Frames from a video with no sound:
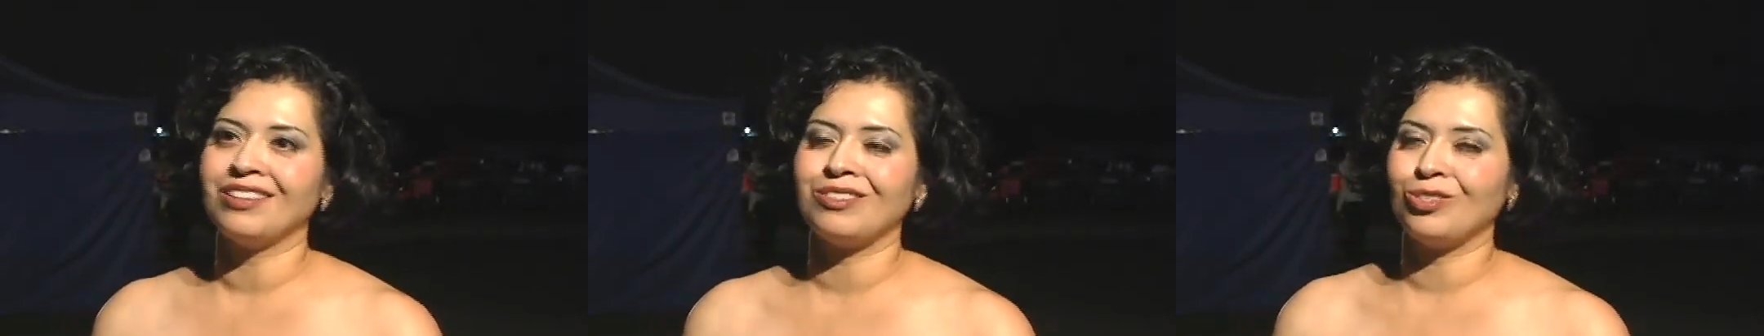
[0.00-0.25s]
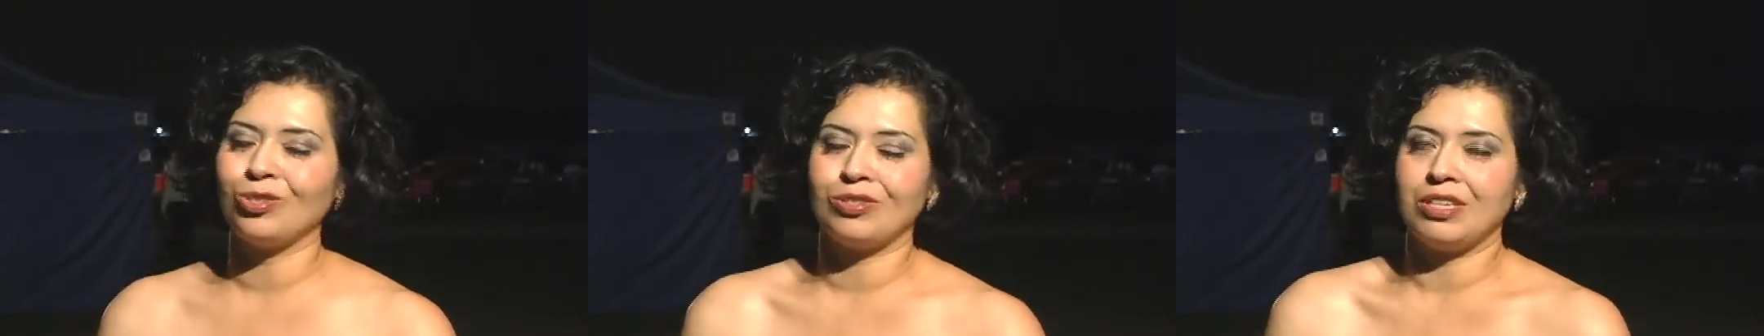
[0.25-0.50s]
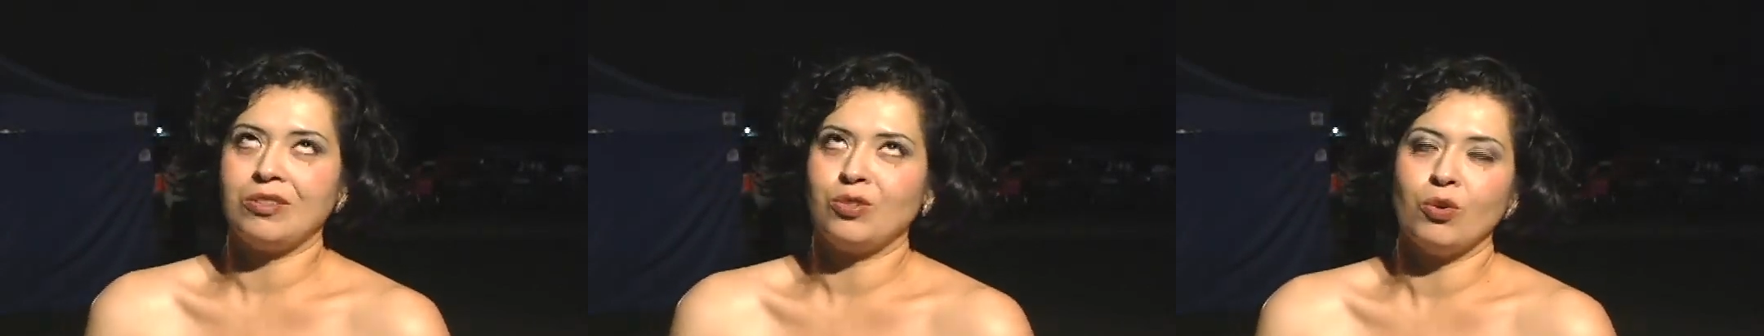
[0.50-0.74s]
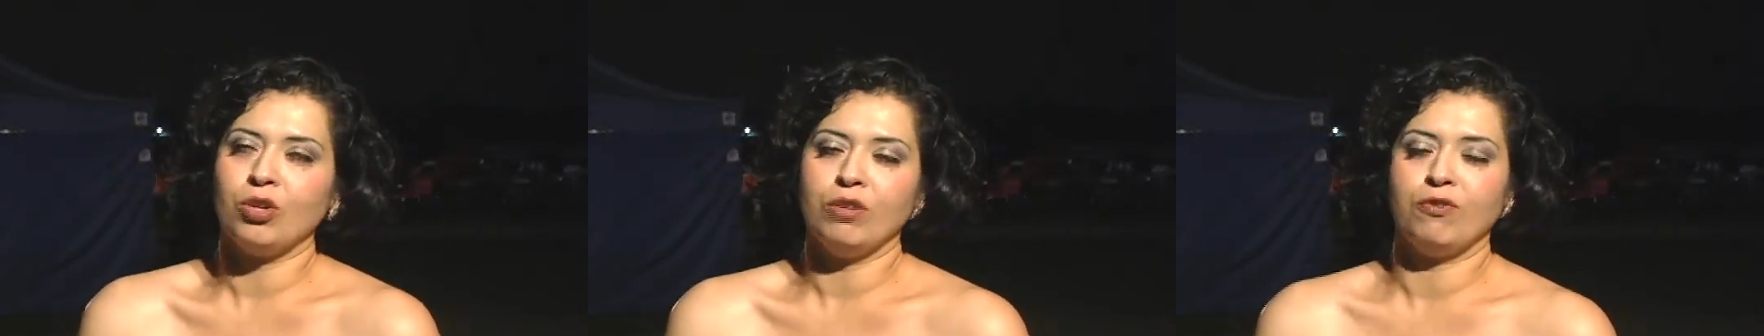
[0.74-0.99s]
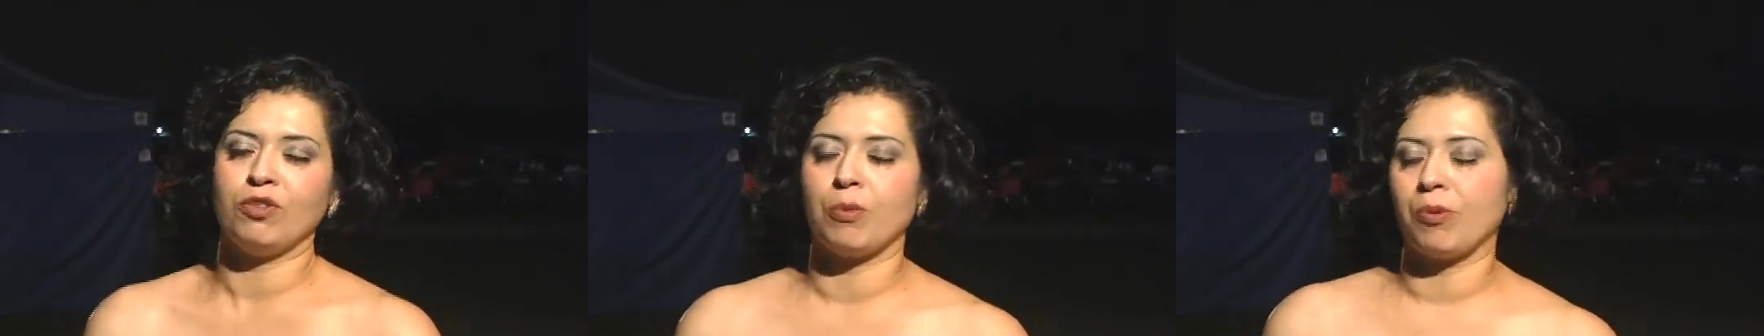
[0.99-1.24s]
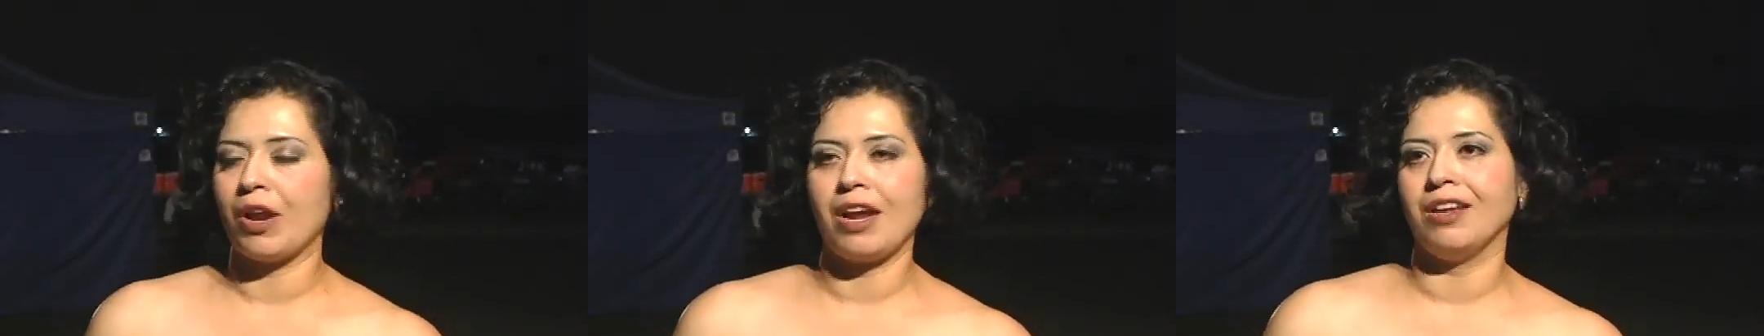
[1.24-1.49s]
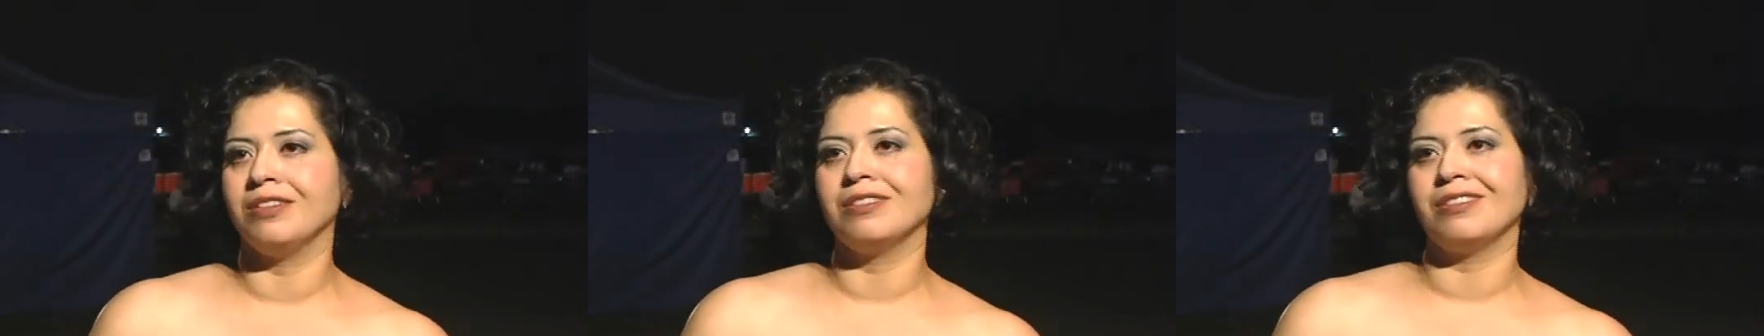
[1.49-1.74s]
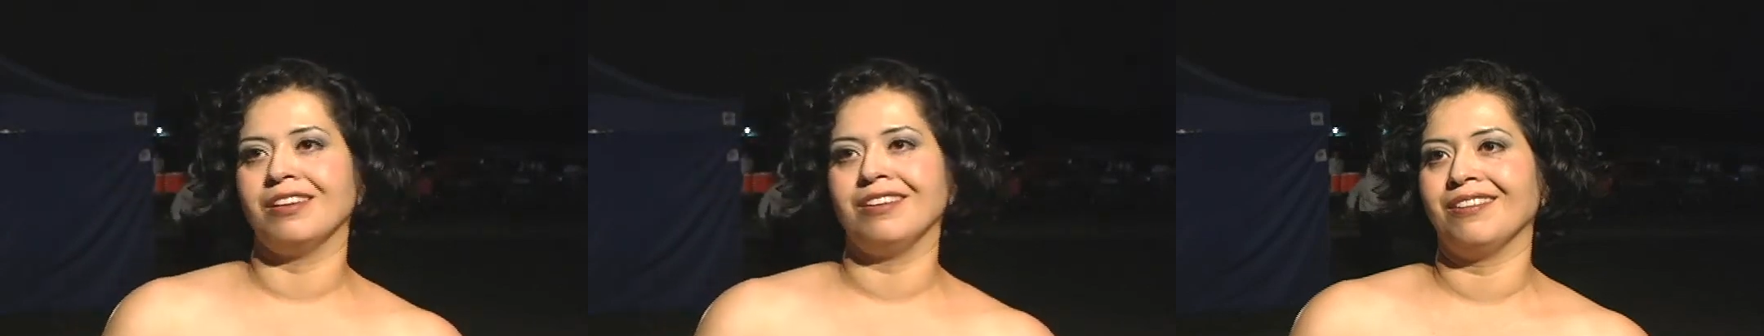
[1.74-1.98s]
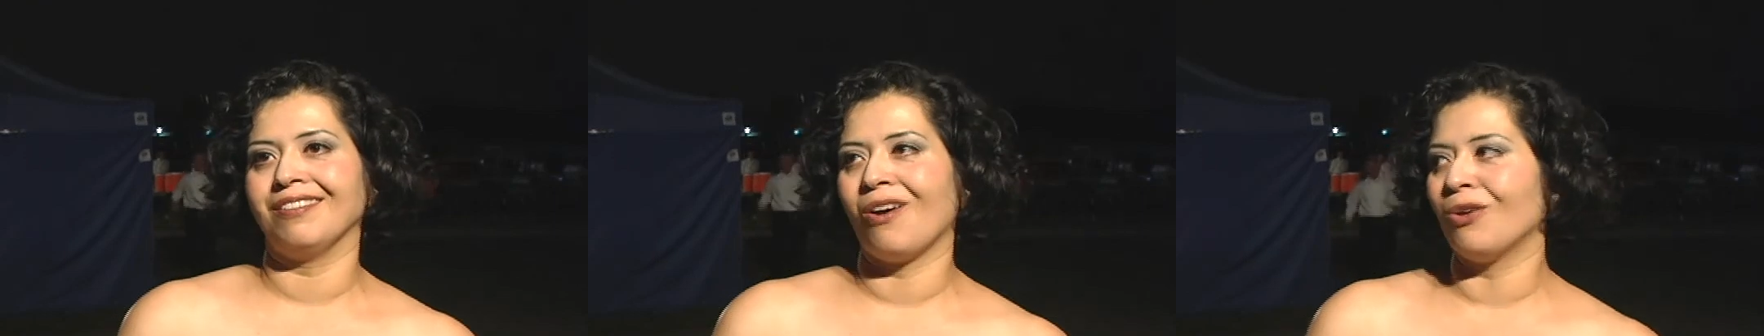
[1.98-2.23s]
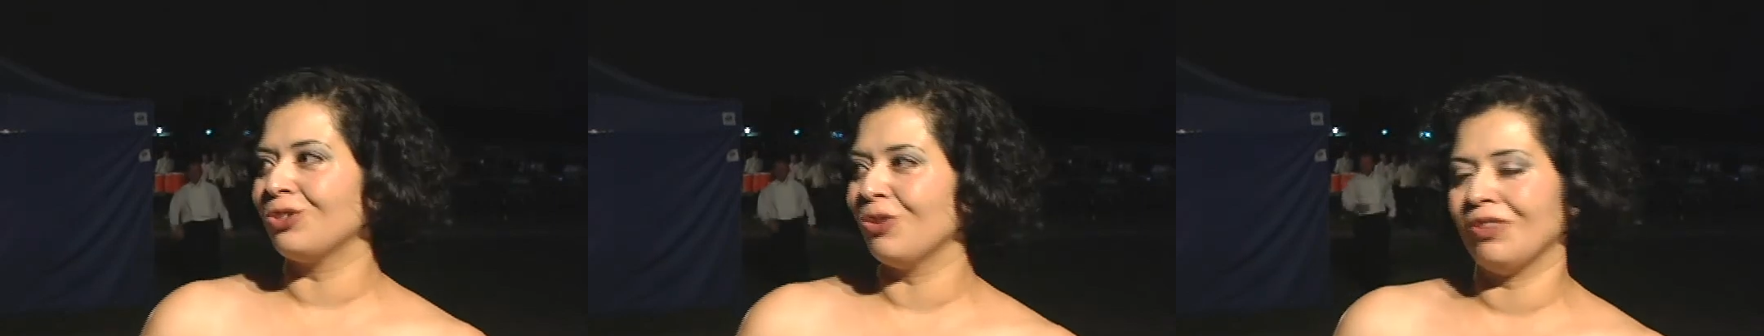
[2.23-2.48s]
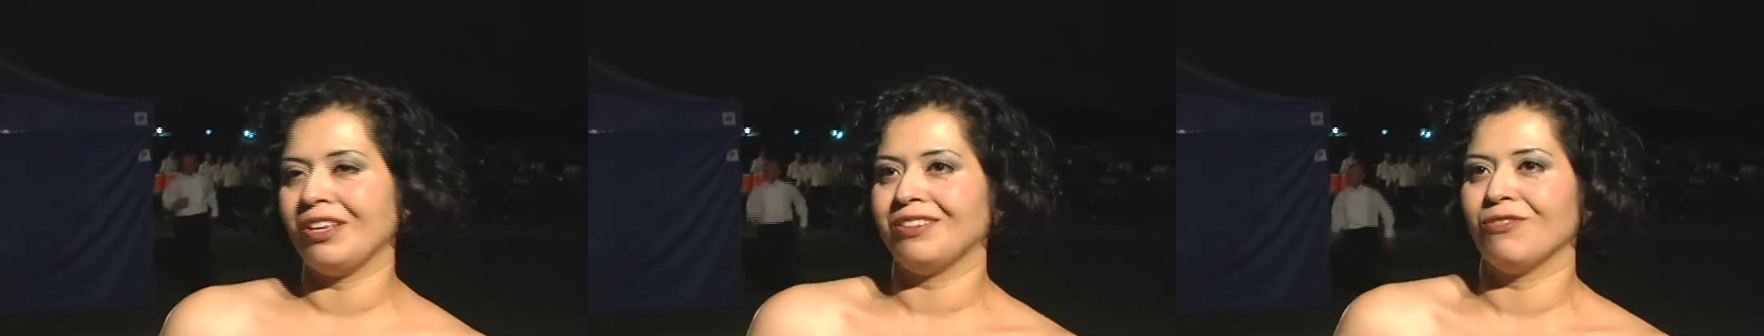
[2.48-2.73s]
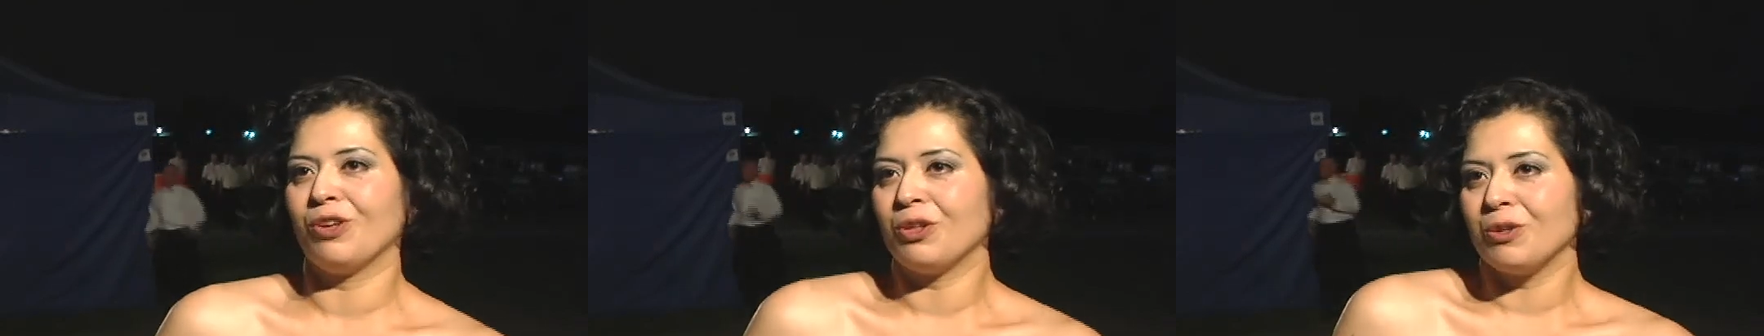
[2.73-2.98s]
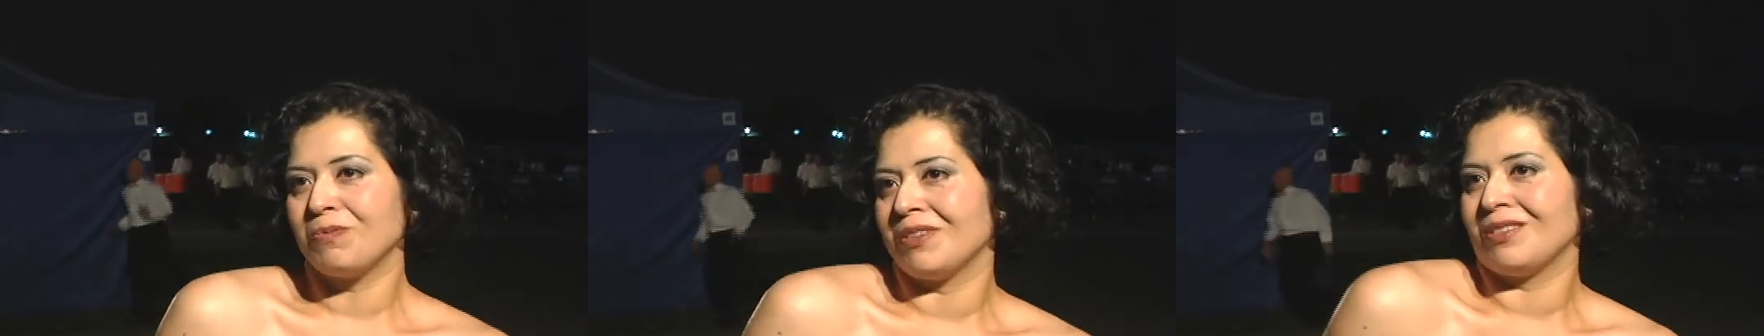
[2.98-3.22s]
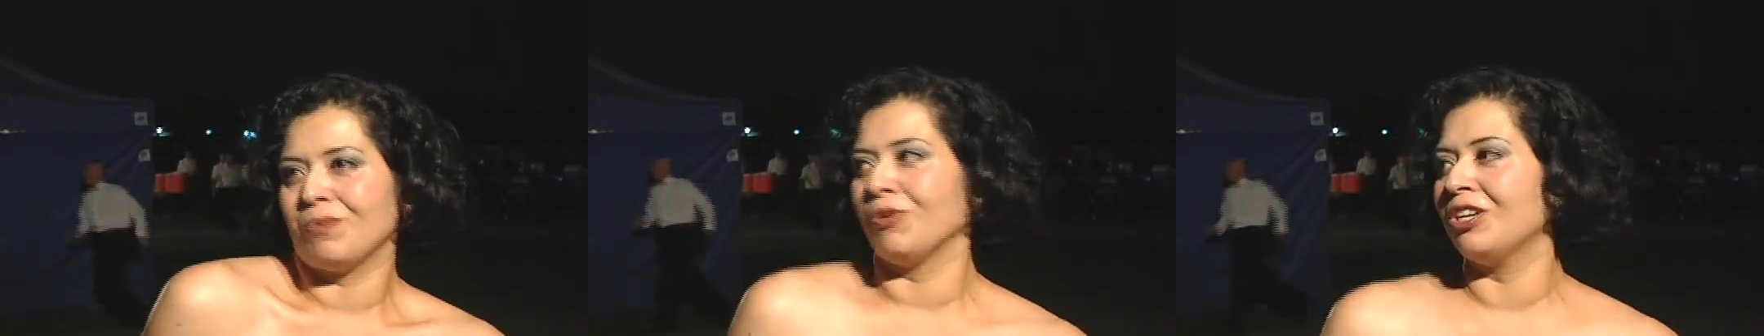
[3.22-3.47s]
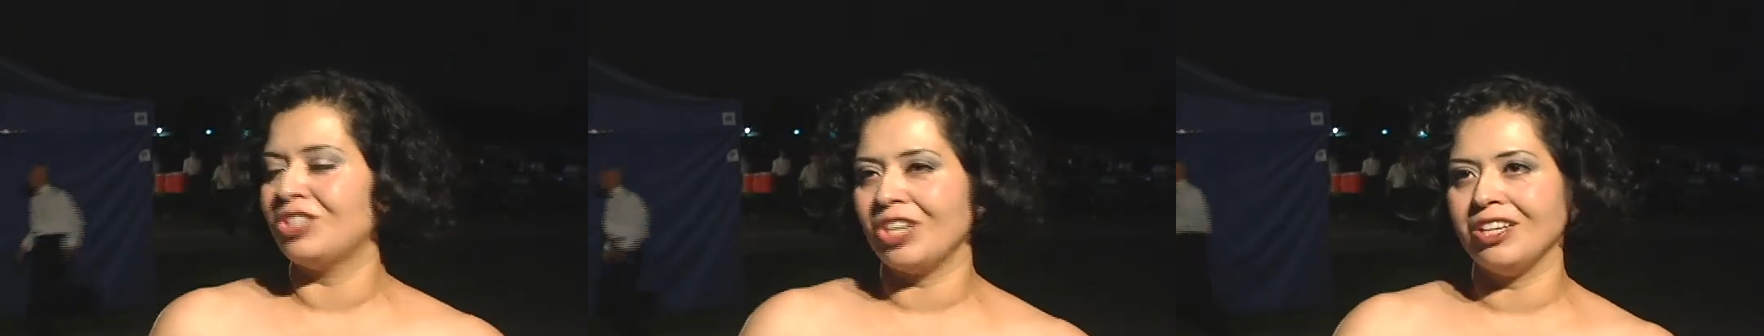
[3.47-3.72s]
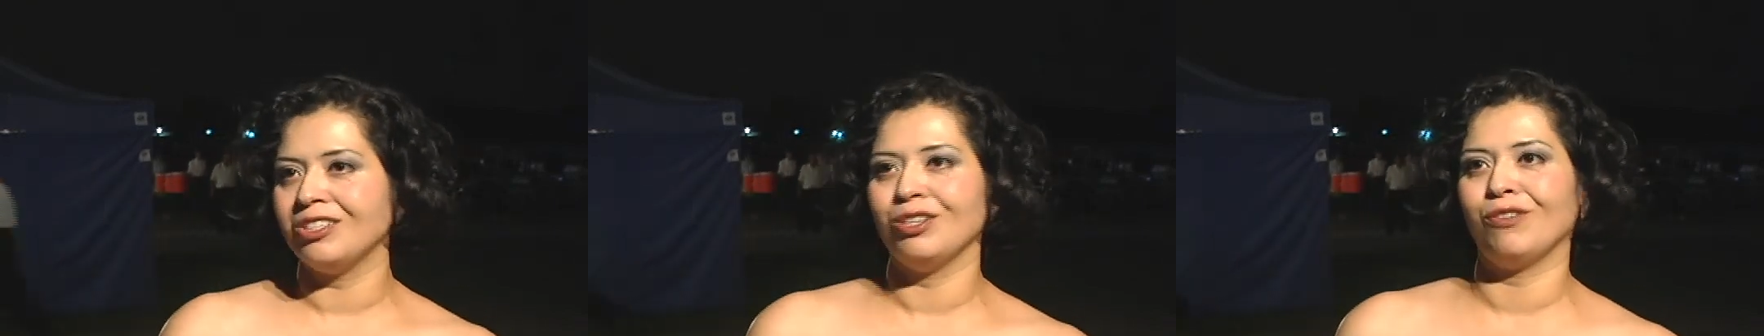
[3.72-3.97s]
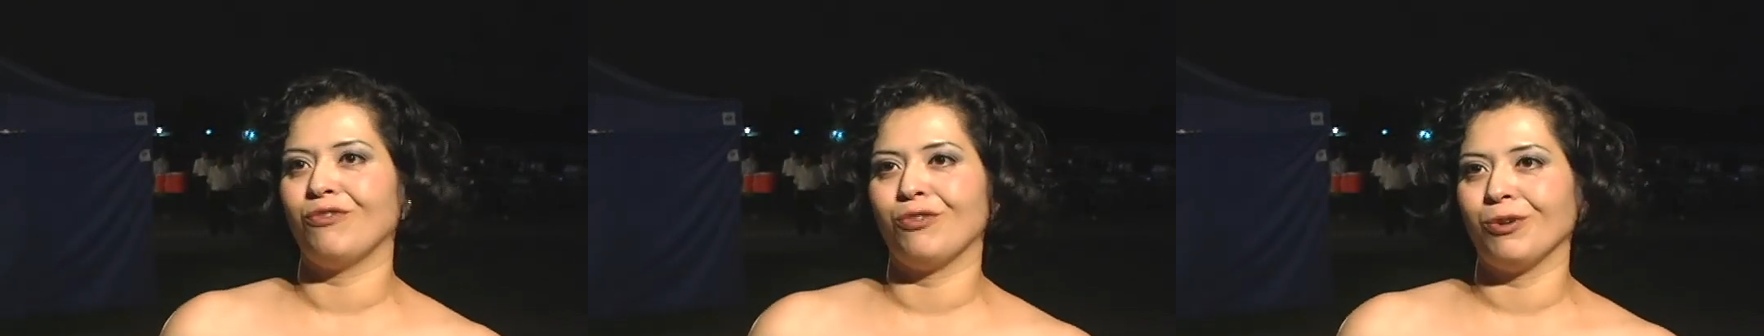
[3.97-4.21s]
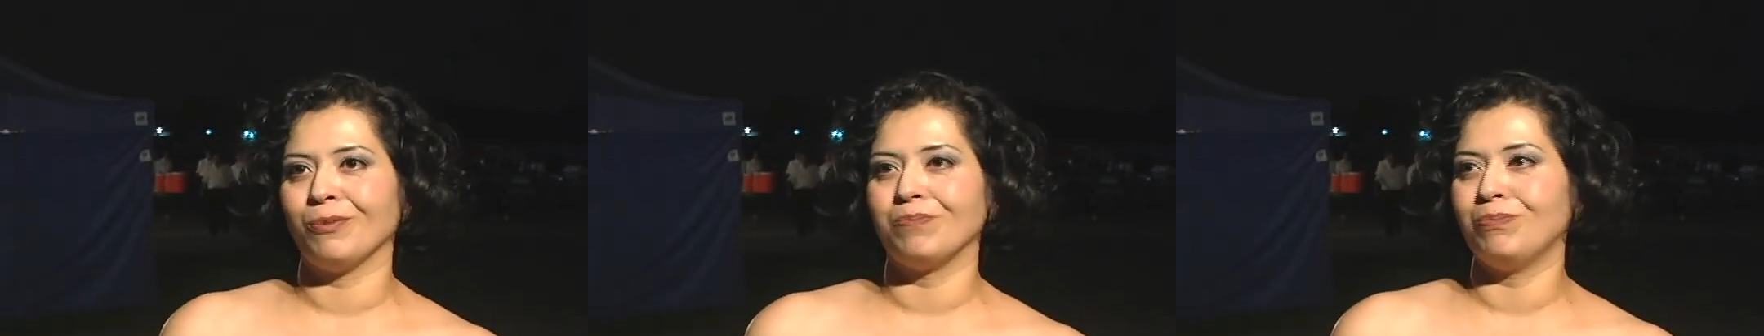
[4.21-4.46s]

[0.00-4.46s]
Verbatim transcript: It's just, it's so good for their brains, and also they develop this appreciation for